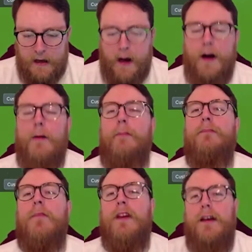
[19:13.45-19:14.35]
Oh,
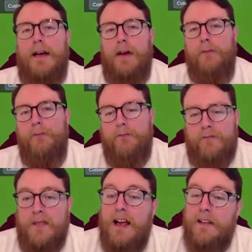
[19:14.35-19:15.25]
okay.
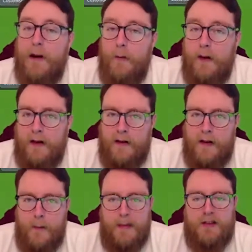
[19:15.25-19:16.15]
That's how it went in.
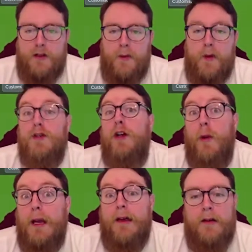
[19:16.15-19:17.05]
Batshuayi pushed the
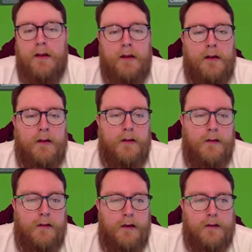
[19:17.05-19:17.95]
goalie.
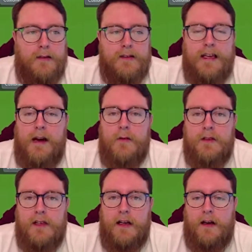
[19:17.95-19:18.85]
I was going to say, that
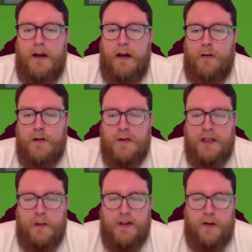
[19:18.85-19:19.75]
was a cross was a
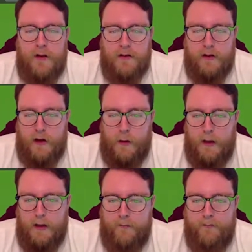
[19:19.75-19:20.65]
little bit too close to the goalie.